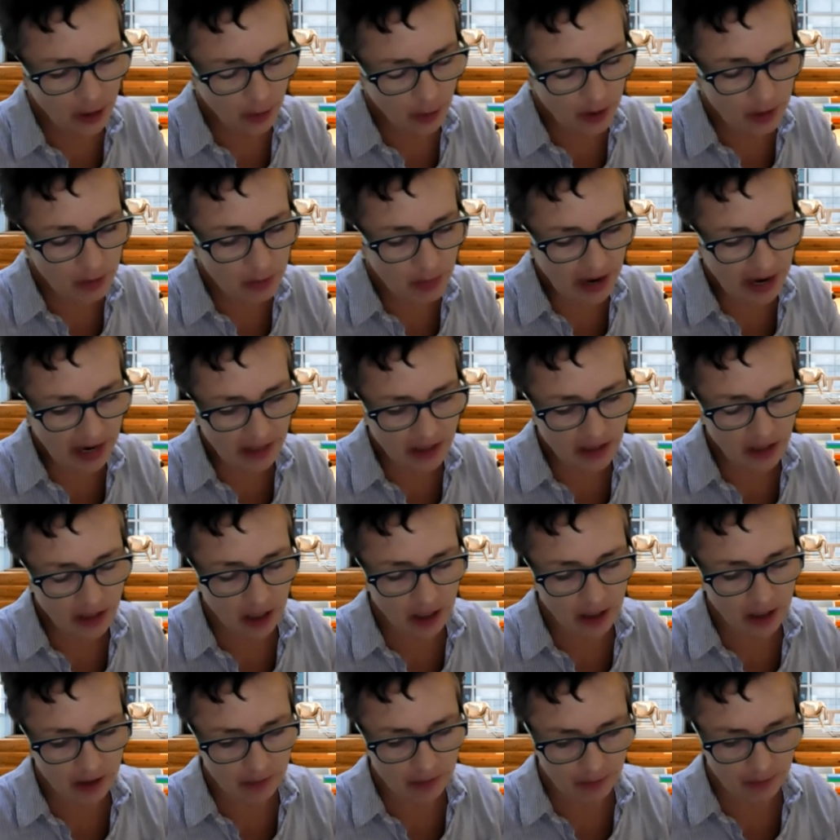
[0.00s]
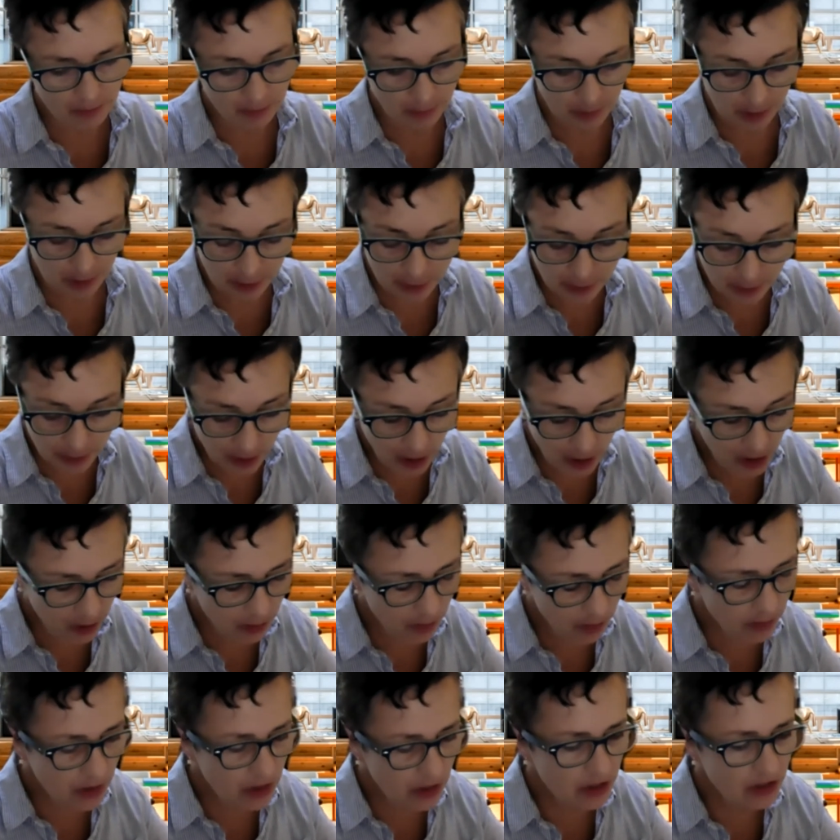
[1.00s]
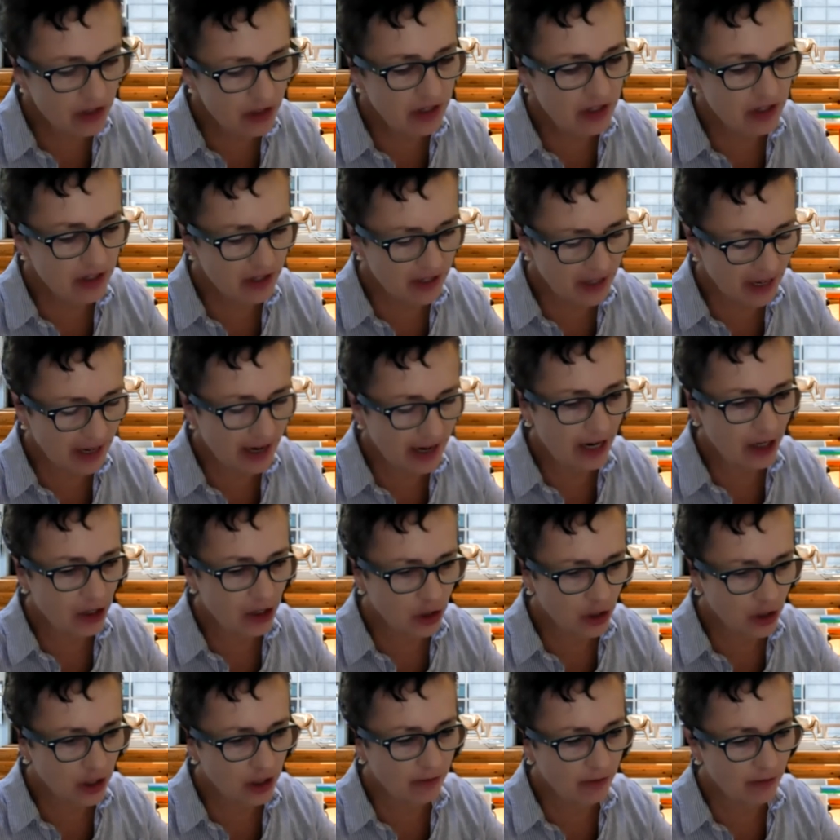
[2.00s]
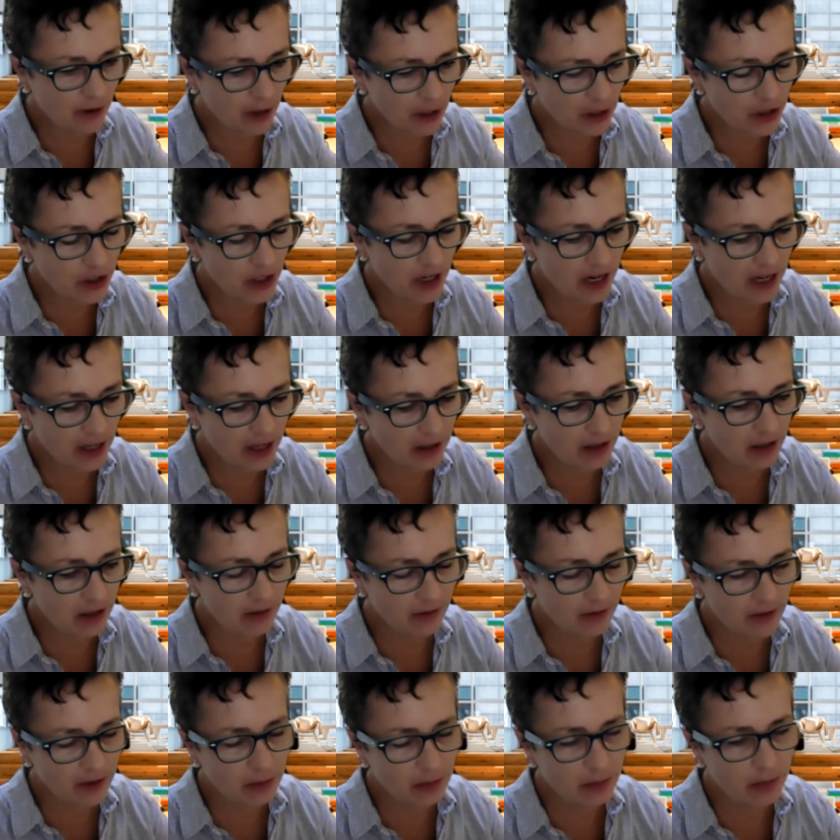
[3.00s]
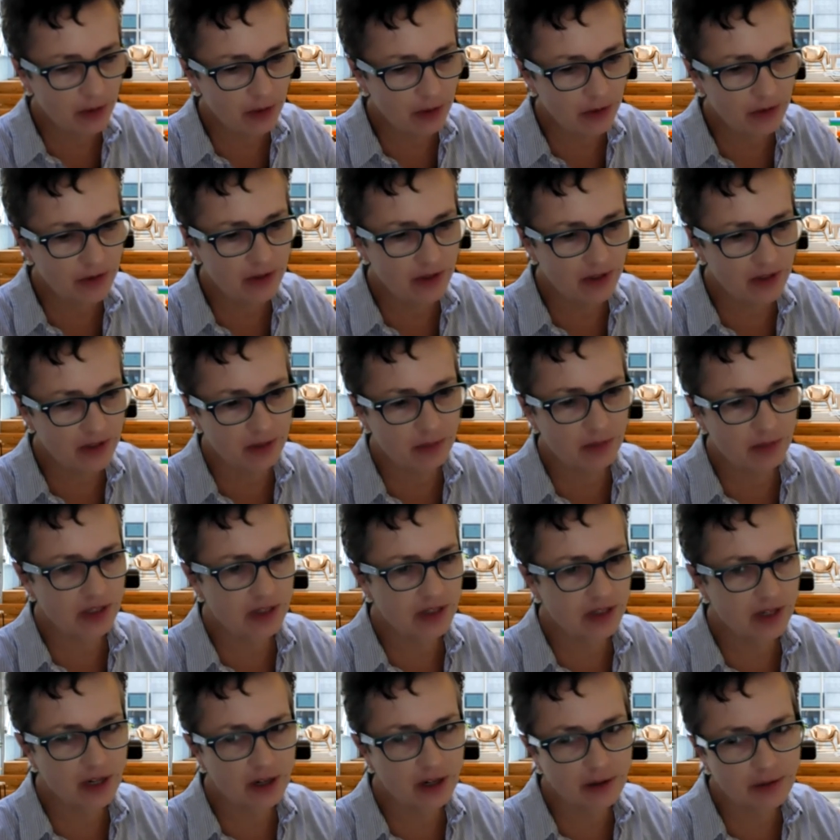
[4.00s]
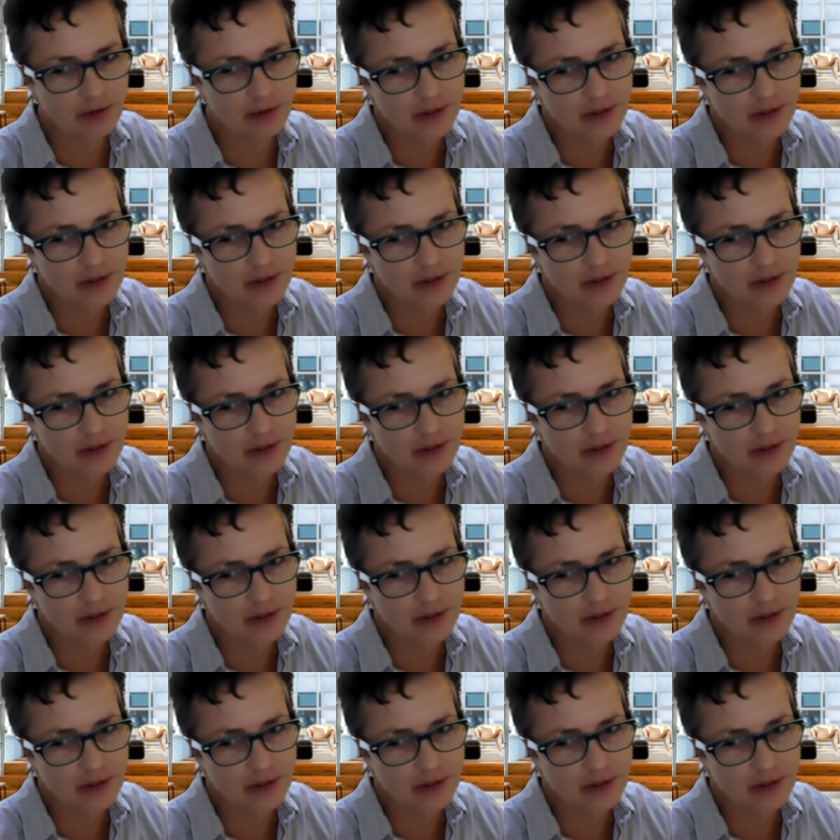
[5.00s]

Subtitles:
impact on other autoimmune diseases and actually the functionality of the immune system itself.